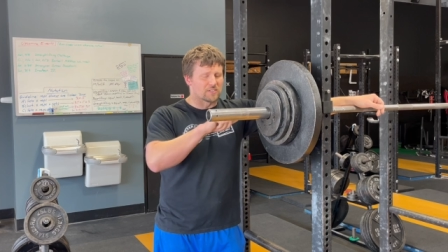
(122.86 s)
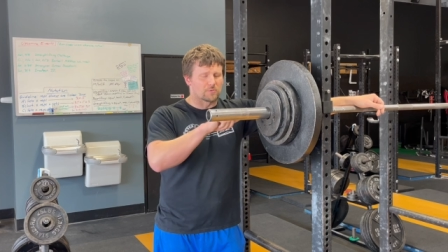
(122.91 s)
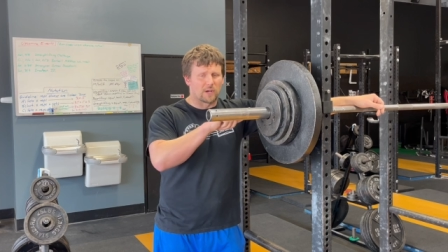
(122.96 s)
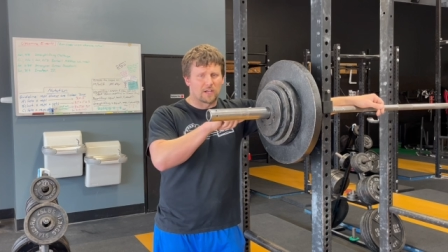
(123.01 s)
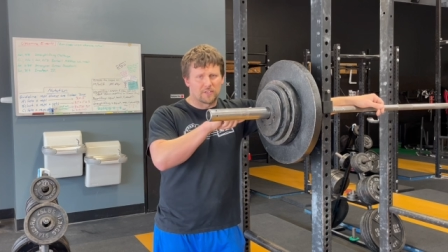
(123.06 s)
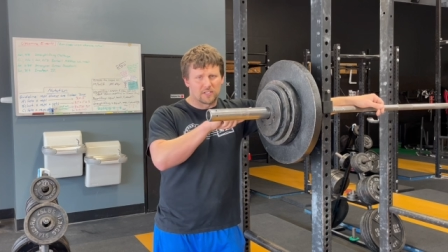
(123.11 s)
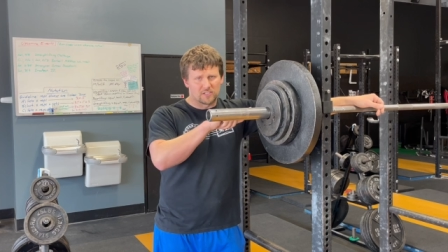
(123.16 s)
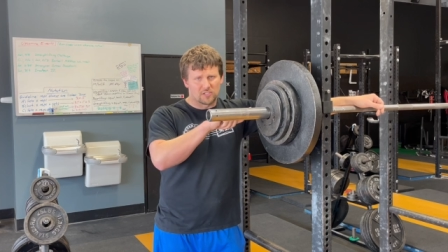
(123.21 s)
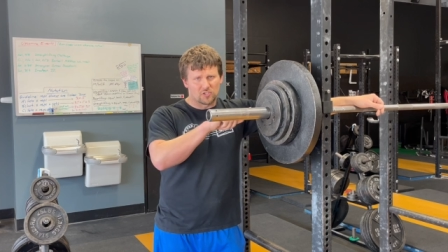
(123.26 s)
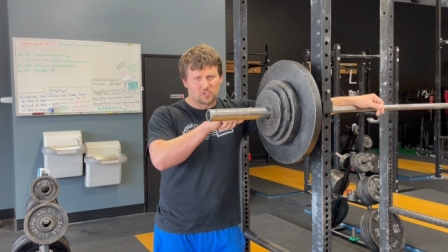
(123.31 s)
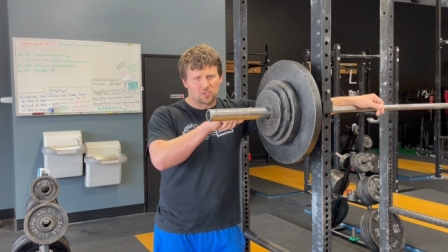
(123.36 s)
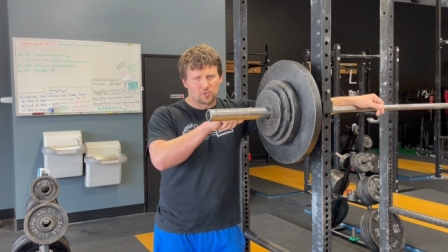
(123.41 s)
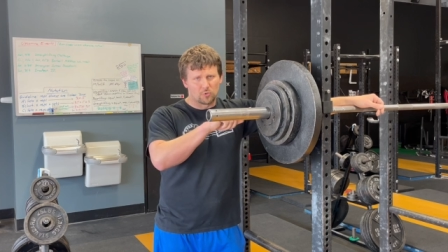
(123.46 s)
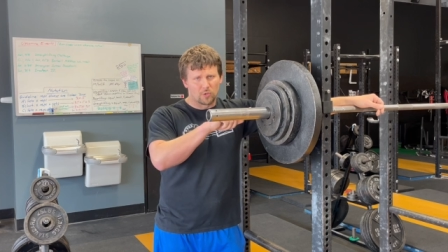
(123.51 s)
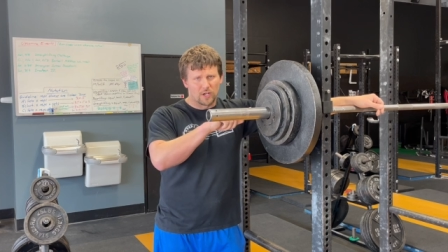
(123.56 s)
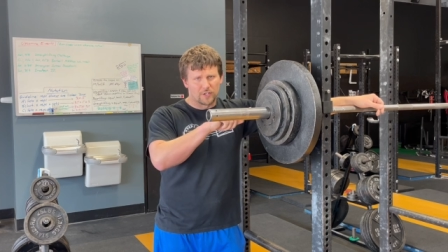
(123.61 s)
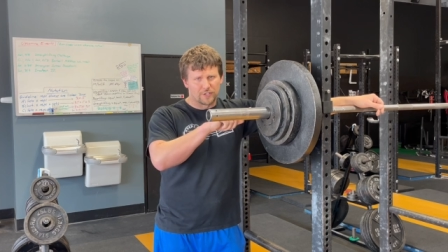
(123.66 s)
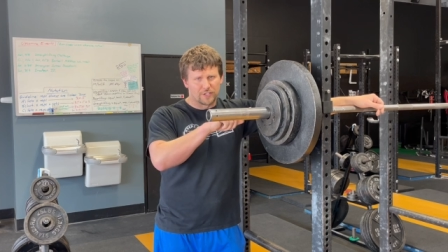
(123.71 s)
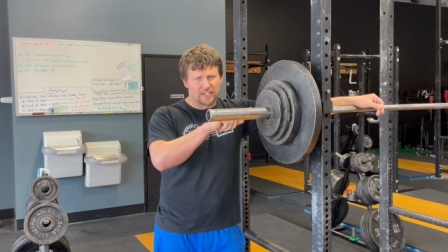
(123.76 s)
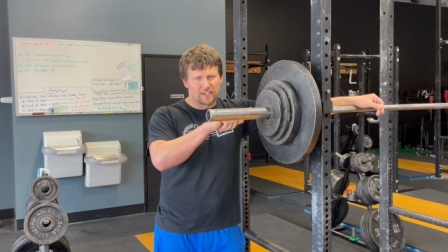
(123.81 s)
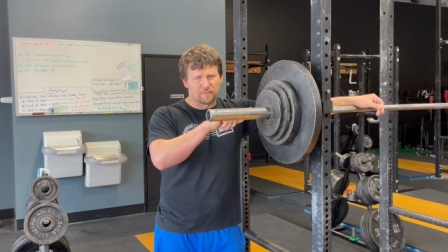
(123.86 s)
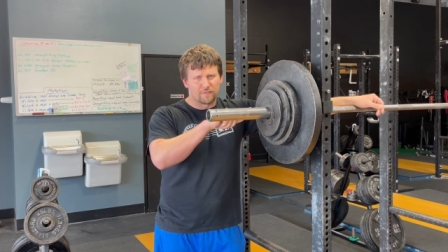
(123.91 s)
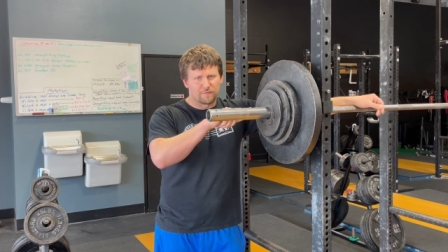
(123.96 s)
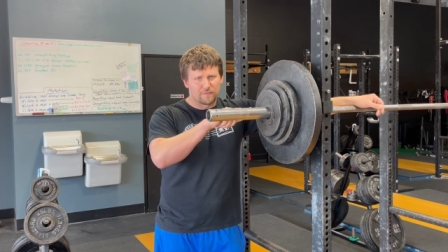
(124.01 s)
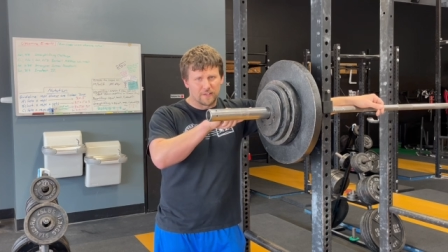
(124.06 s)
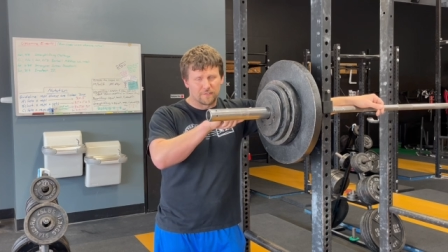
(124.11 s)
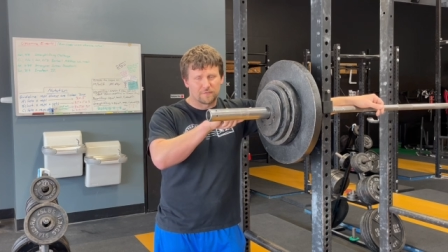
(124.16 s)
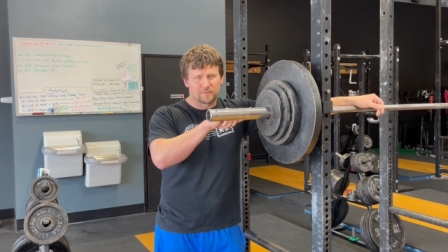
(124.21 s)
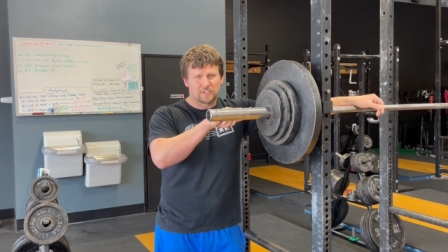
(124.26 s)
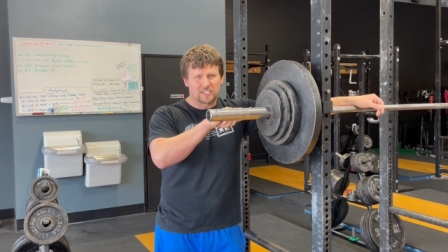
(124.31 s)
That's why this is
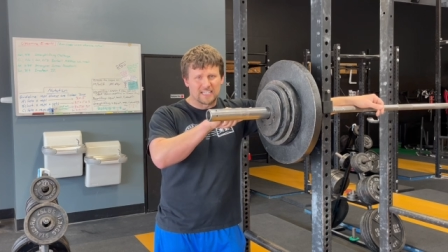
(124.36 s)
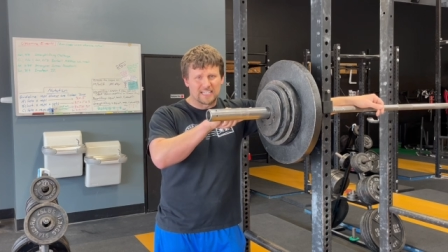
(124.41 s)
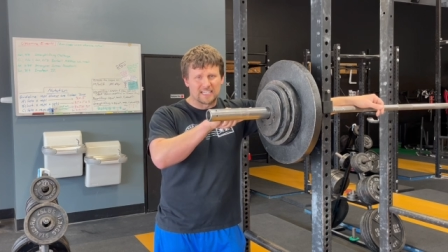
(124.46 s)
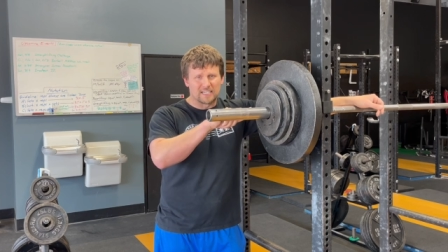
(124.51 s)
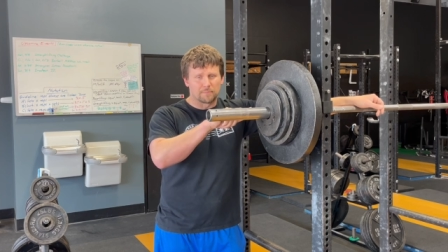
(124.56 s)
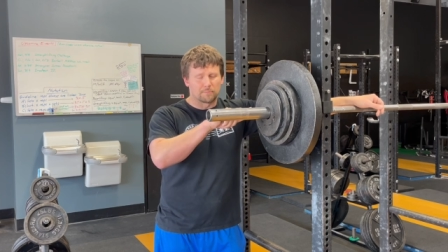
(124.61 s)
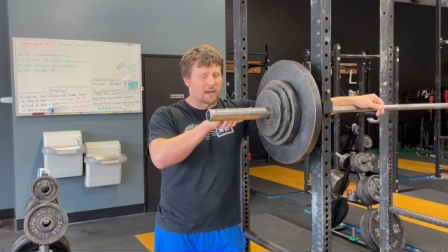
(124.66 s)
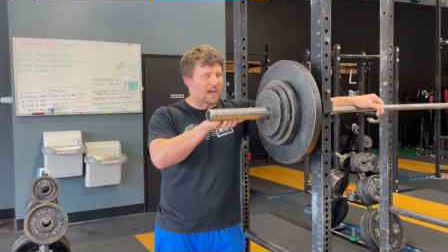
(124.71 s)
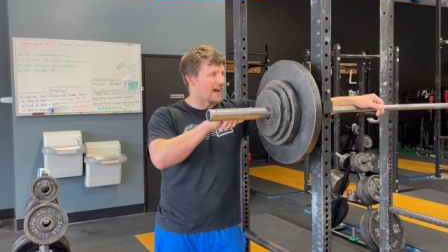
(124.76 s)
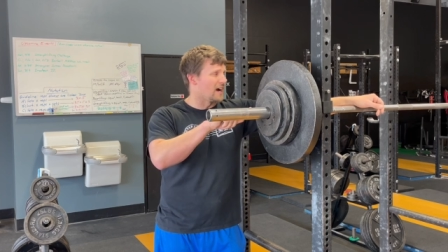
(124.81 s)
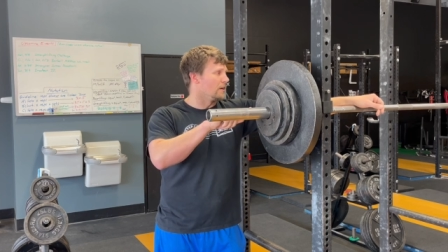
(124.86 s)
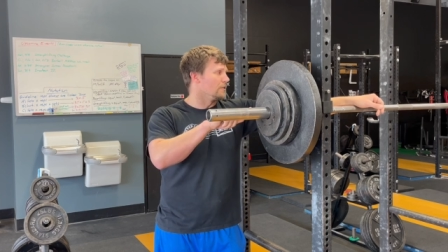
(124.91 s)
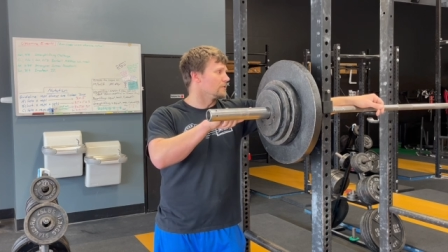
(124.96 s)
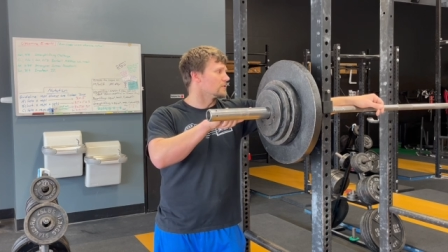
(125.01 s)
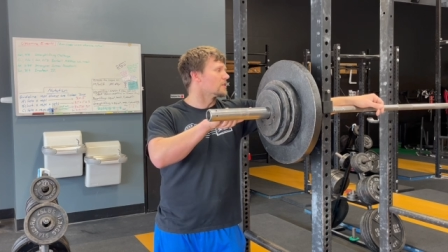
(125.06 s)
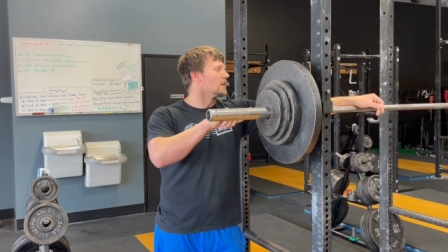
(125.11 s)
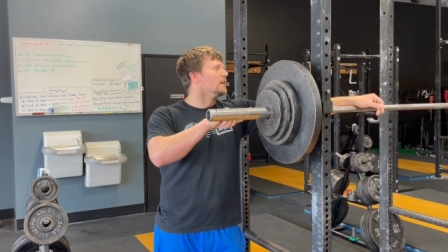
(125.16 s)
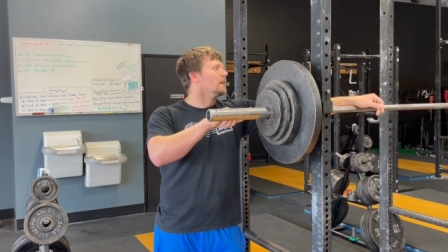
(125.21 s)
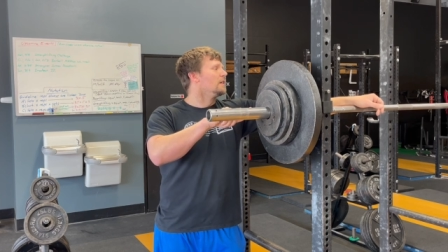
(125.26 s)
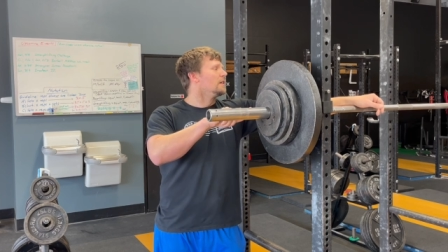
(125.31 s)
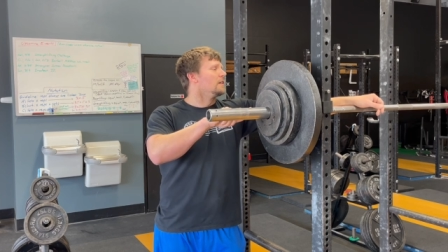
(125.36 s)
215 pounds.